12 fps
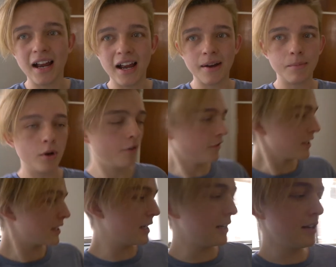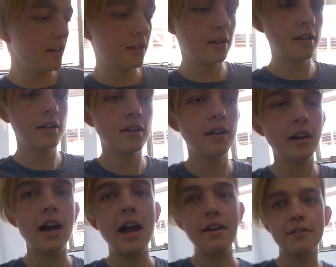Obviously,
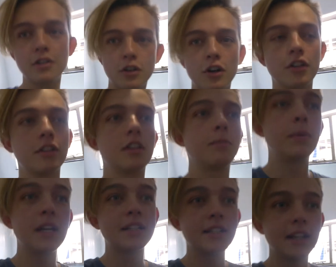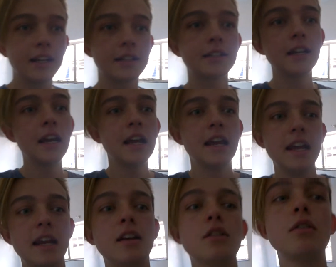I haven't got the big snakes
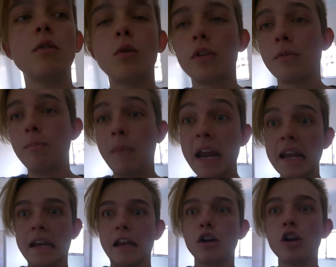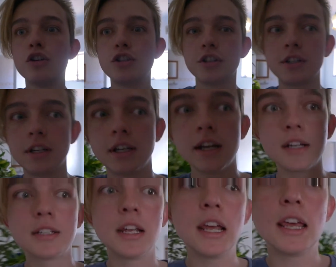in, or the main enclosures in
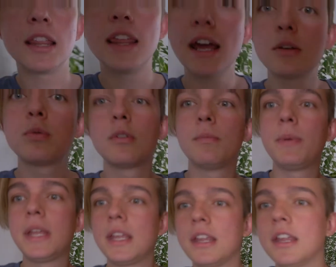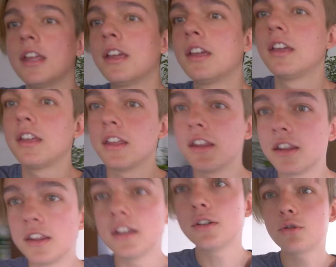yet. That will be
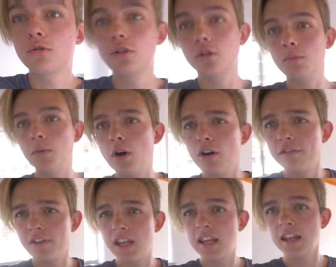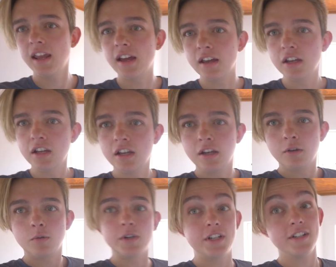this room over here,
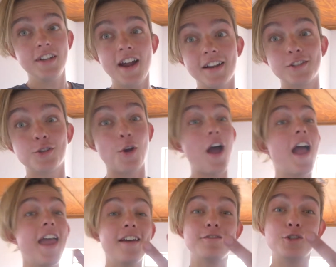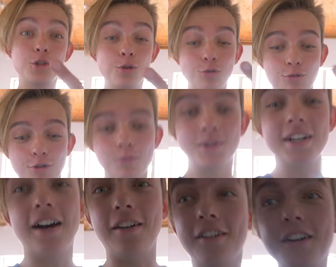which is nice. So I have 2 rooms
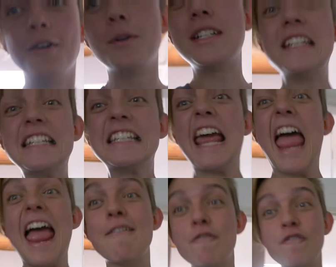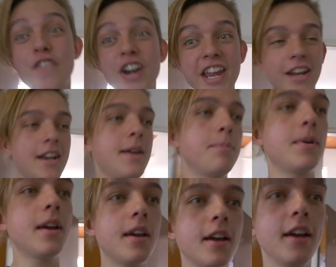now, which is freaking
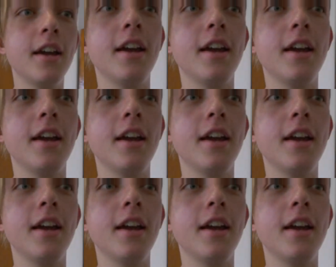epic.